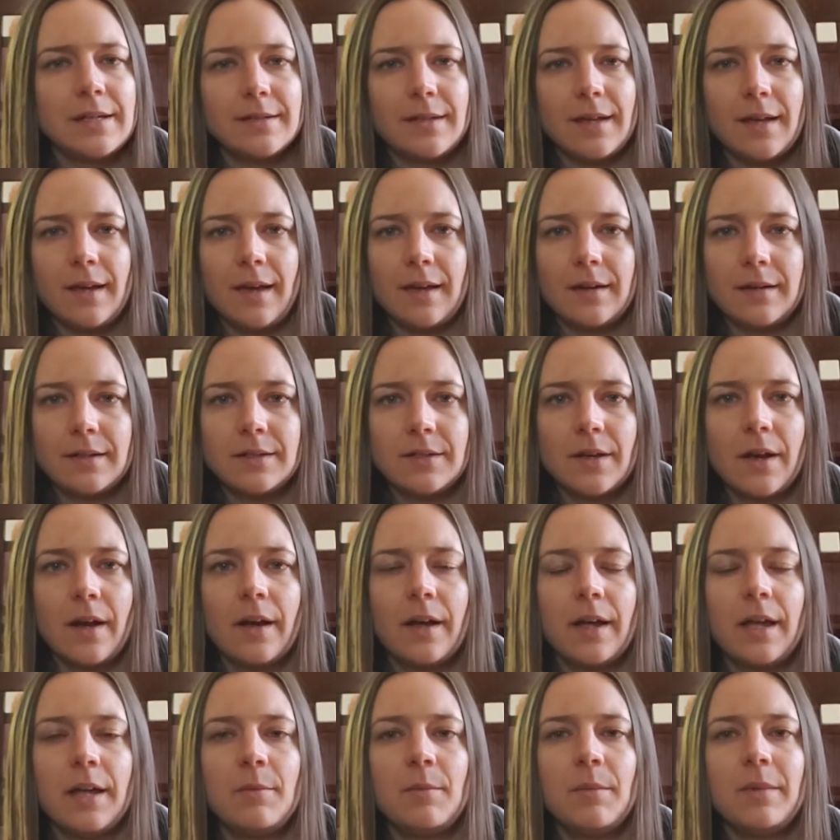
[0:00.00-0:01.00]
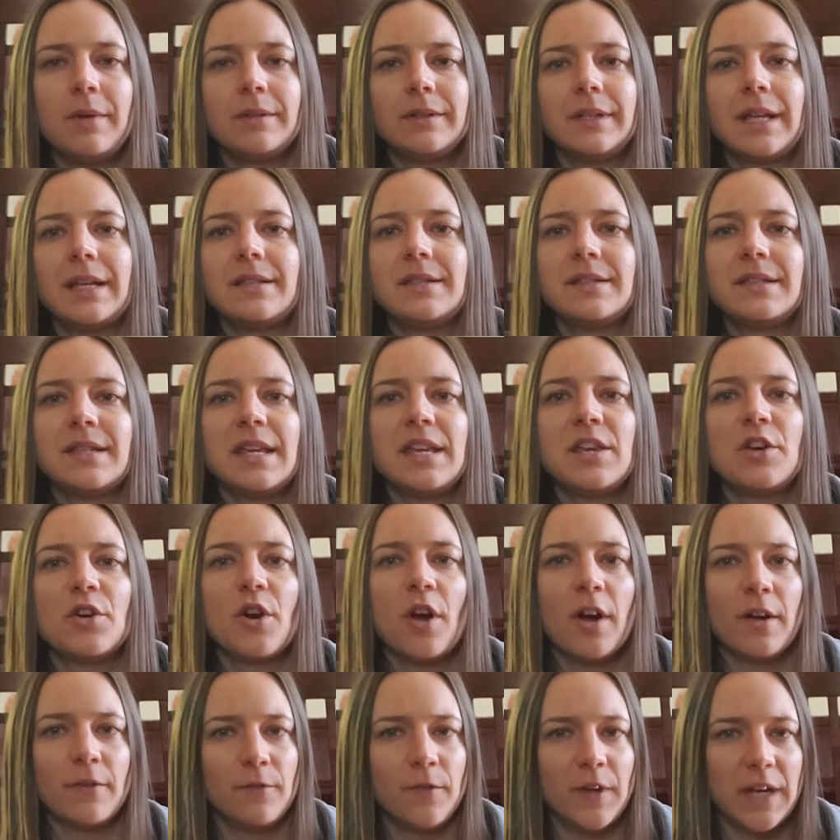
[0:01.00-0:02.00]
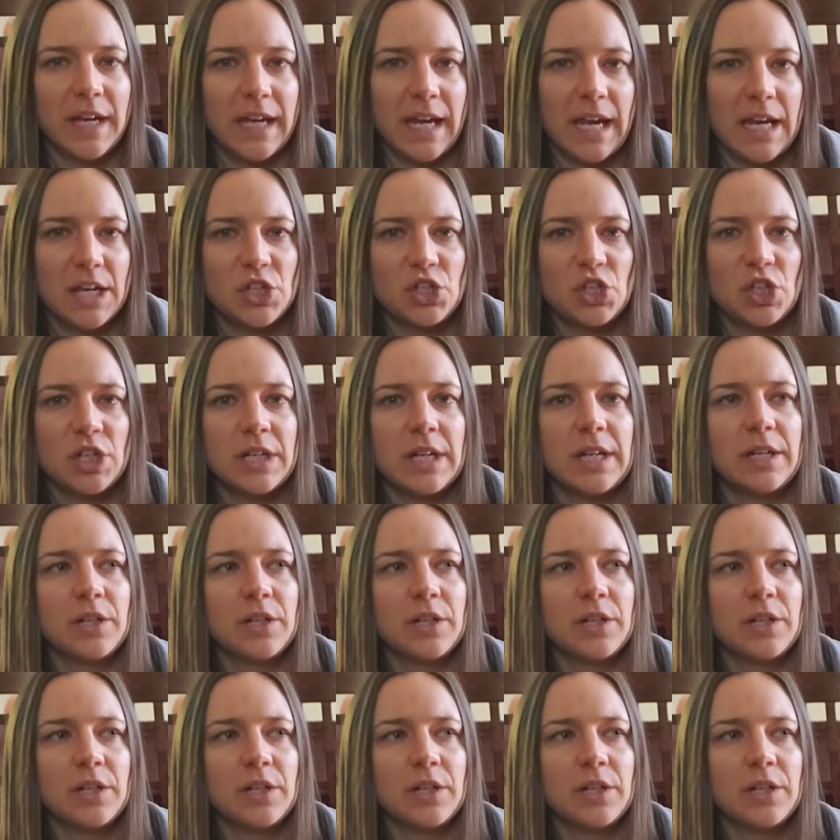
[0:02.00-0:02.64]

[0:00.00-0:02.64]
ahead of time, let's say you're on vacation